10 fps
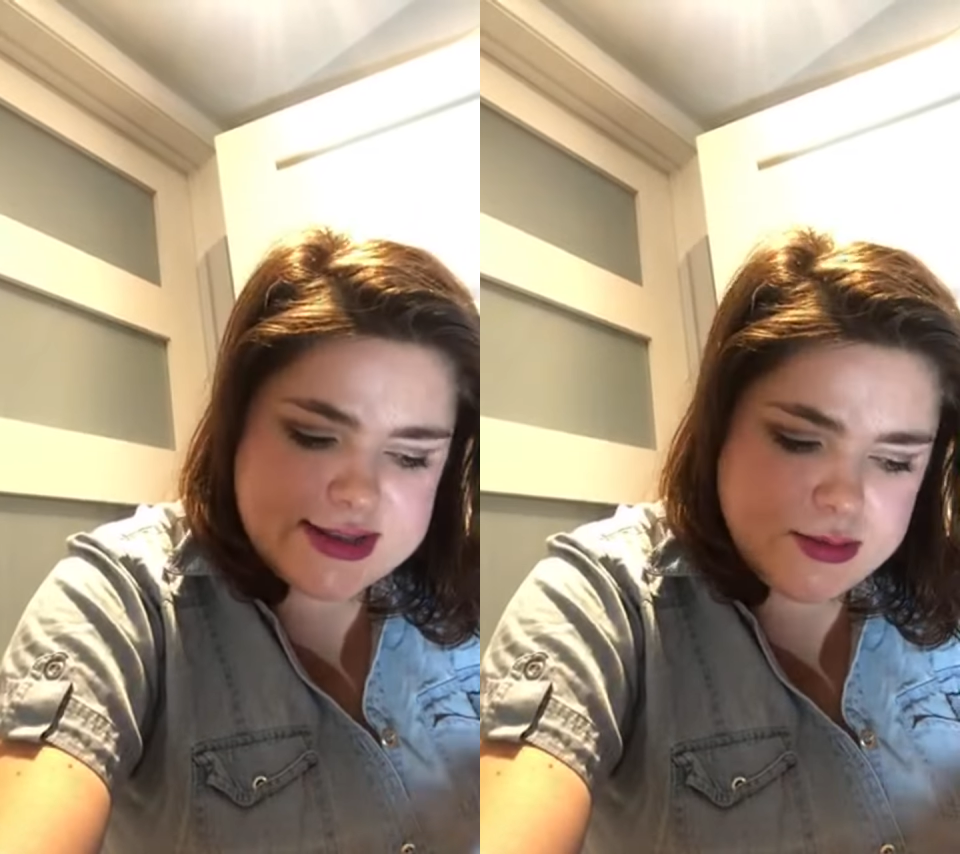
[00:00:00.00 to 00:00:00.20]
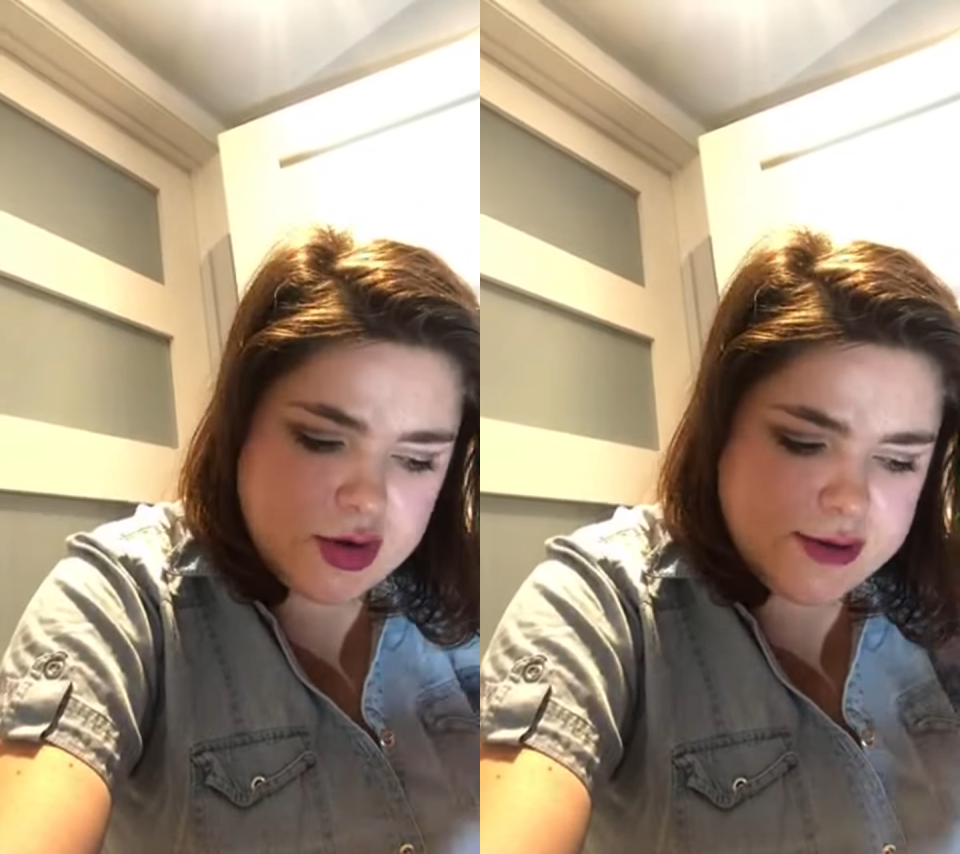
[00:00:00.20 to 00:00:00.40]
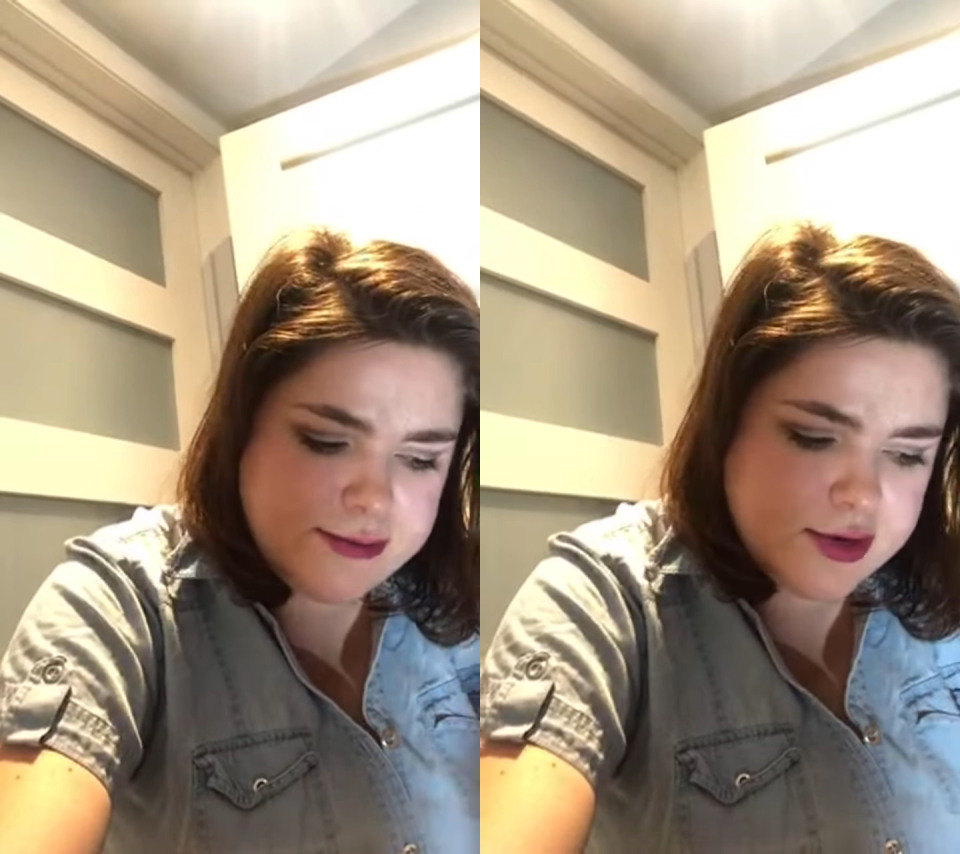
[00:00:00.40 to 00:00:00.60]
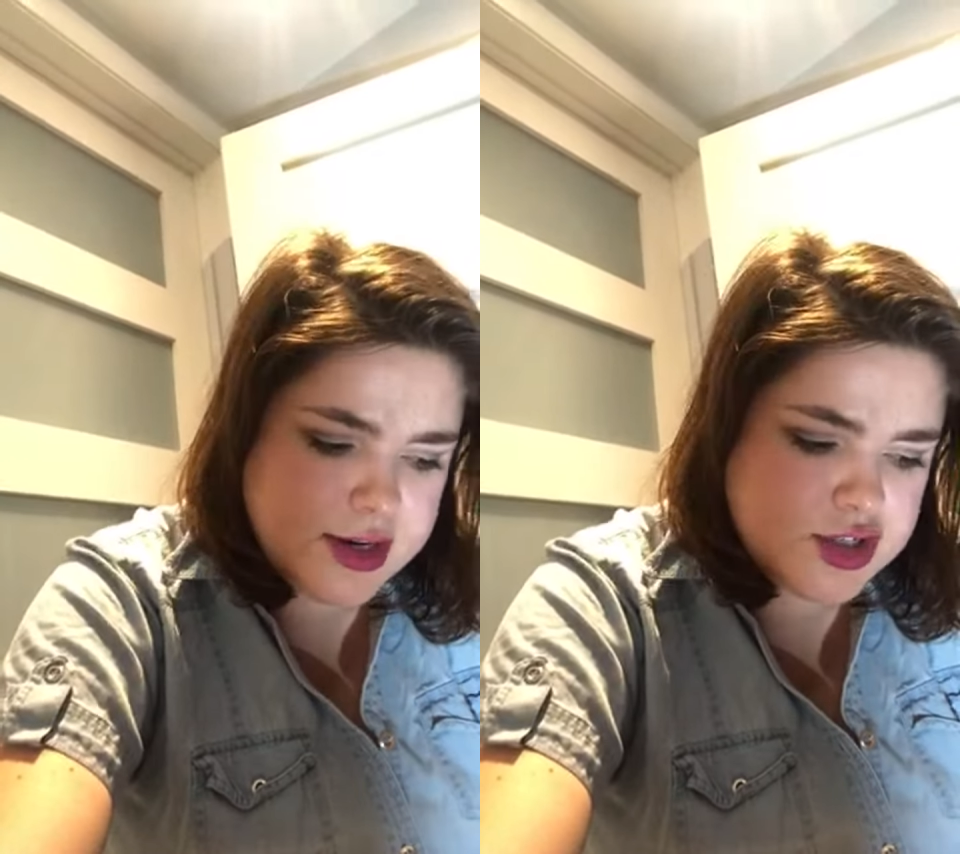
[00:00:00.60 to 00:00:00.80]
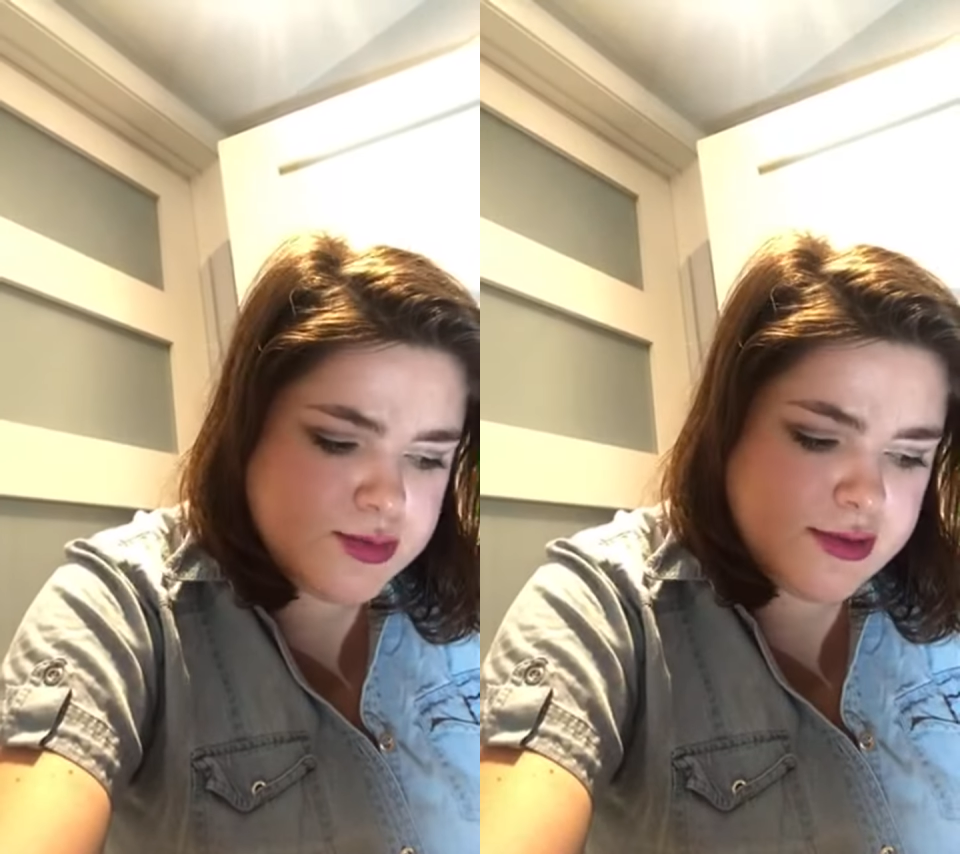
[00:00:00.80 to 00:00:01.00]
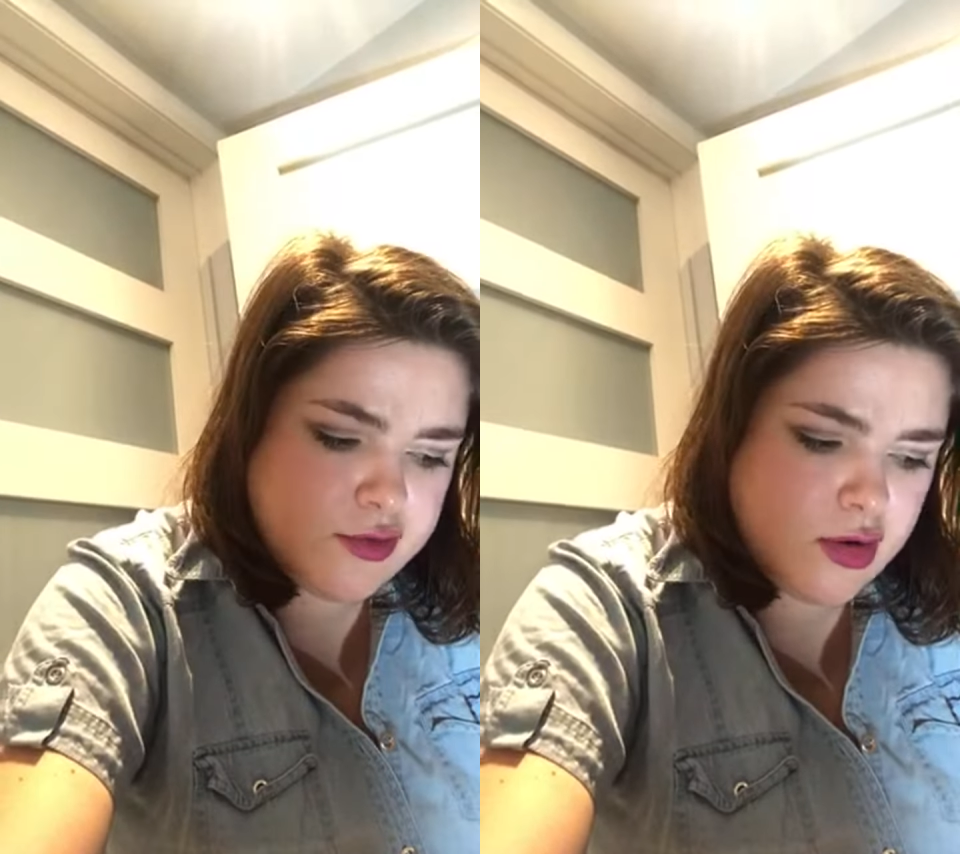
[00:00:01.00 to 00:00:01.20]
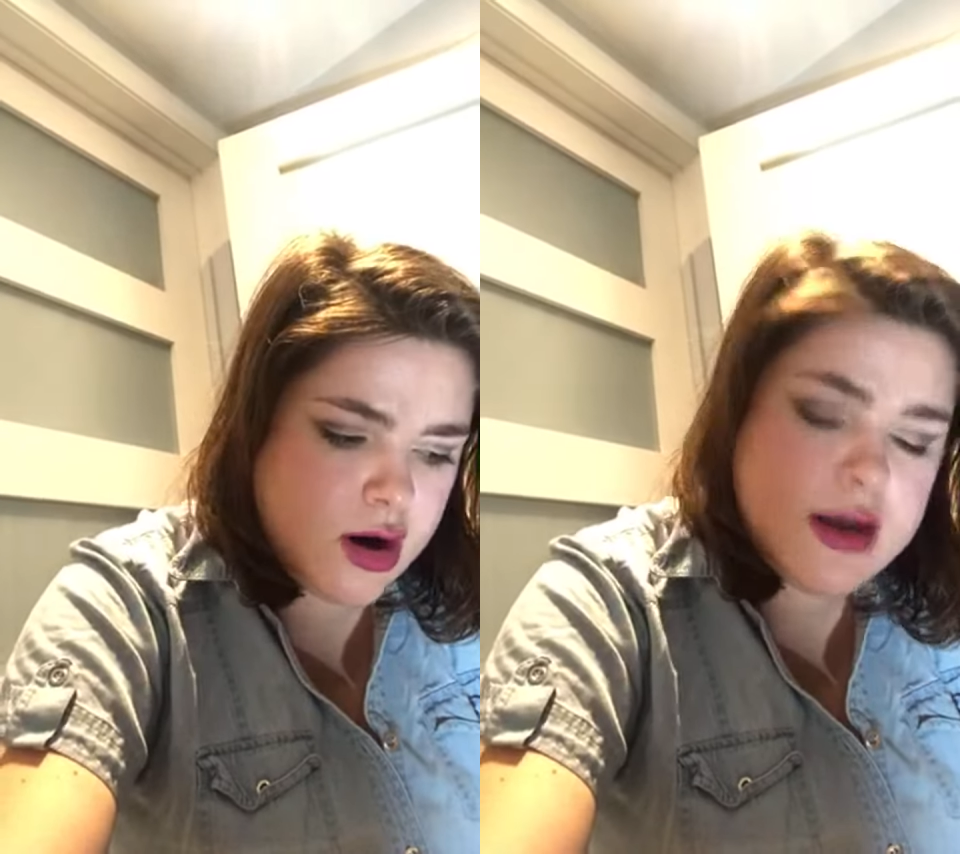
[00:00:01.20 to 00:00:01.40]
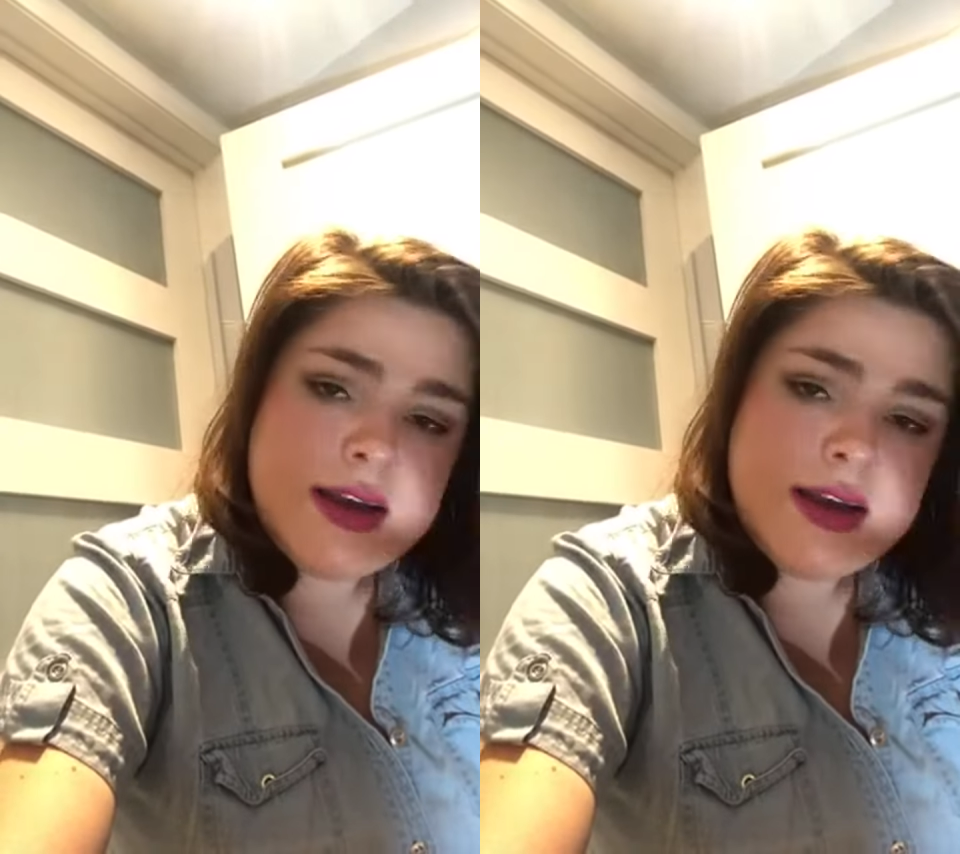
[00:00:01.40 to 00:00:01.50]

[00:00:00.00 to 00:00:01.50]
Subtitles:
some good footage before